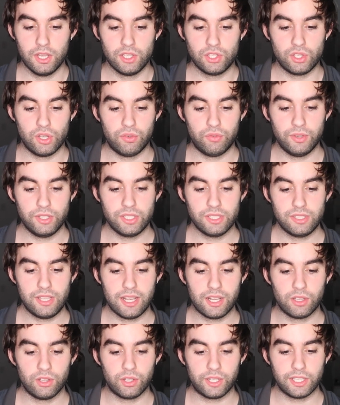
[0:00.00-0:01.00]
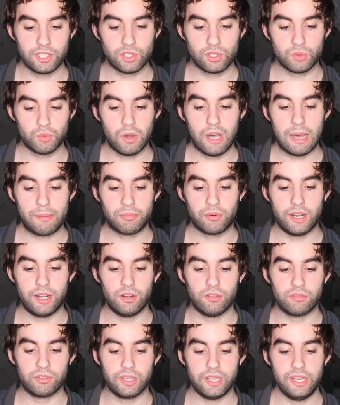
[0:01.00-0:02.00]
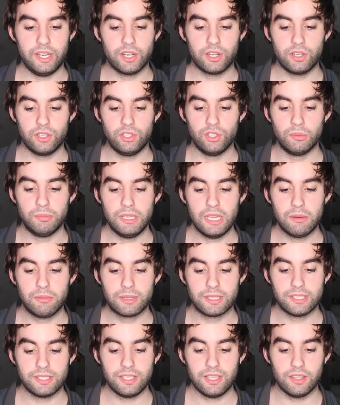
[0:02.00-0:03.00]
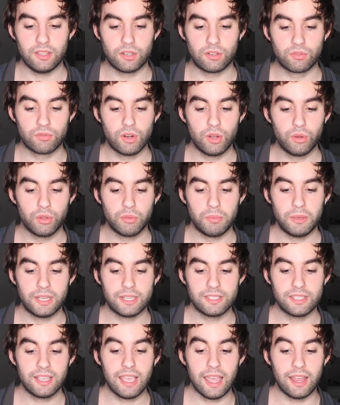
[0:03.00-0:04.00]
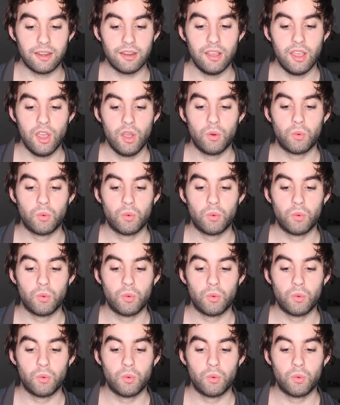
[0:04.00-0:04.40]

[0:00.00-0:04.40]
So if we just take a look at swap right over here, you'll be able to see the growth, because again,